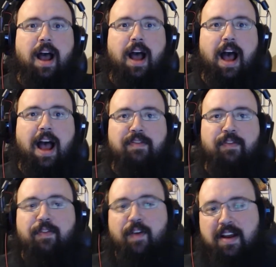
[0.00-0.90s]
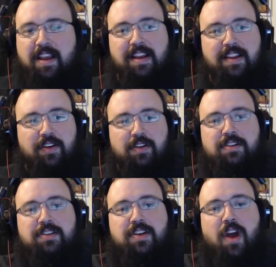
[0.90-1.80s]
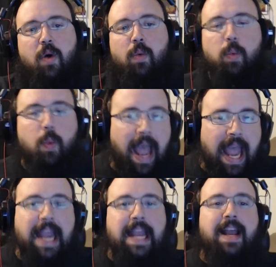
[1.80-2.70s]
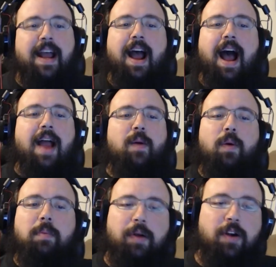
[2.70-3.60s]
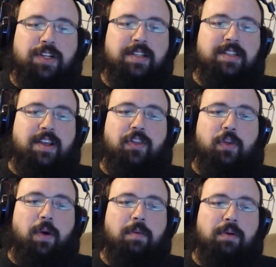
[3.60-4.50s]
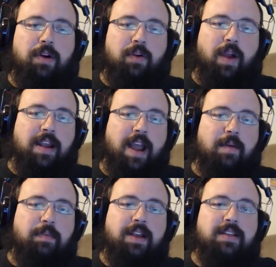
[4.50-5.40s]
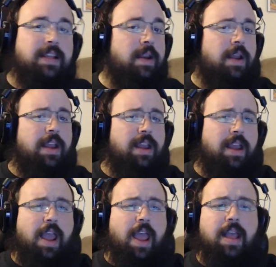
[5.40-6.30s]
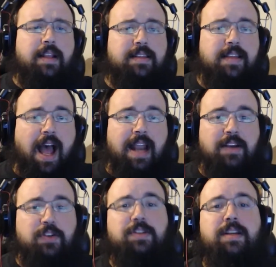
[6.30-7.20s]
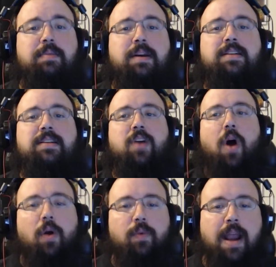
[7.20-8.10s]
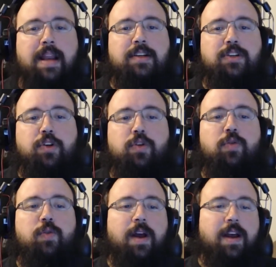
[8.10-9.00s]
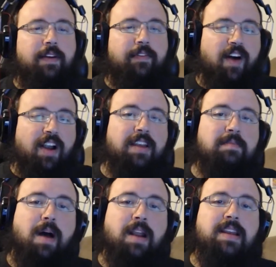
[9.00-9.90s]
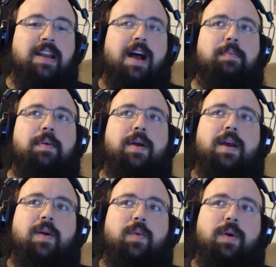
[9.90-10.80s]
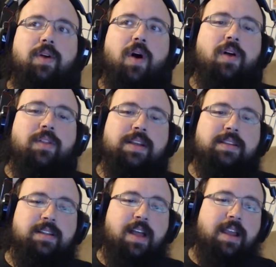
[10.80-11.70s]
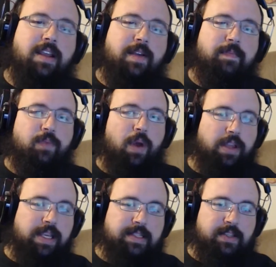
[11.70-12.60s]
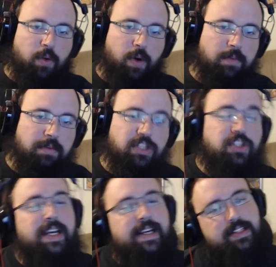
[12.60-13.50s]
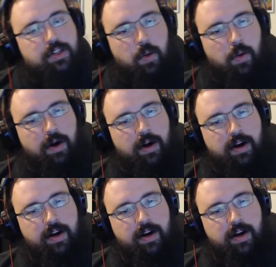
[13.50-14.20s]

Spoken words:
there is no way I will purchase a Thor book right now, because it's not interesting, because it's already too fucking muddied up with all this, like, well, he's Thor, but she's Thor.